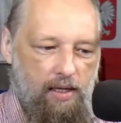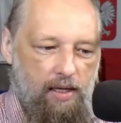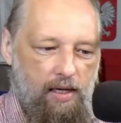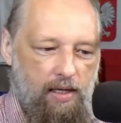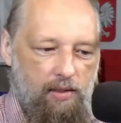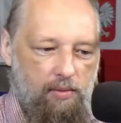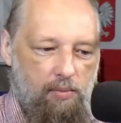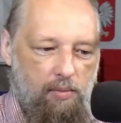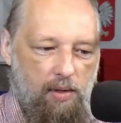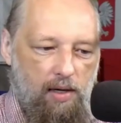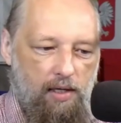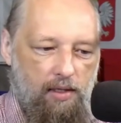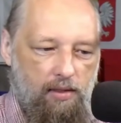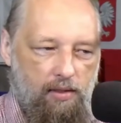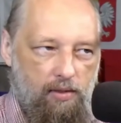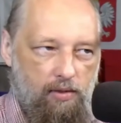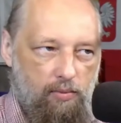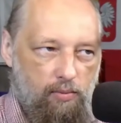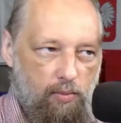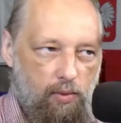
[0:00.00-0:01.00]
it
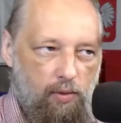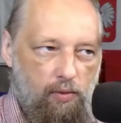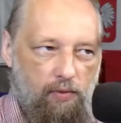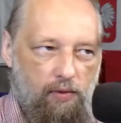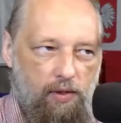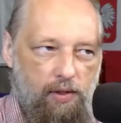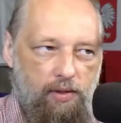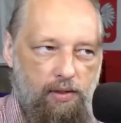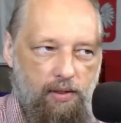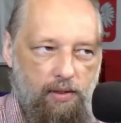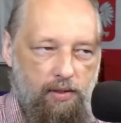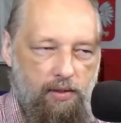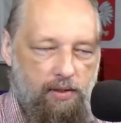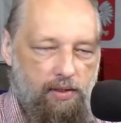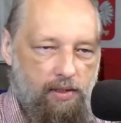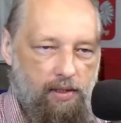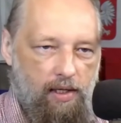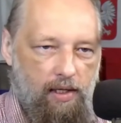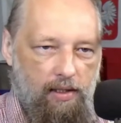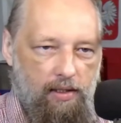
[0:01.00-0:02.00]
might move it
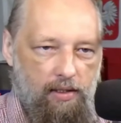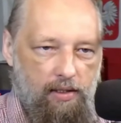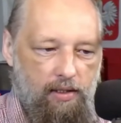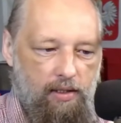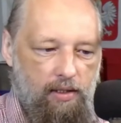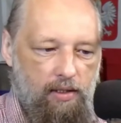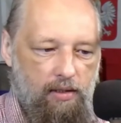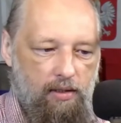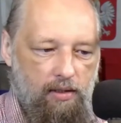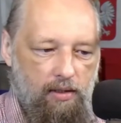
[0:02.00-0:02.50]
slightly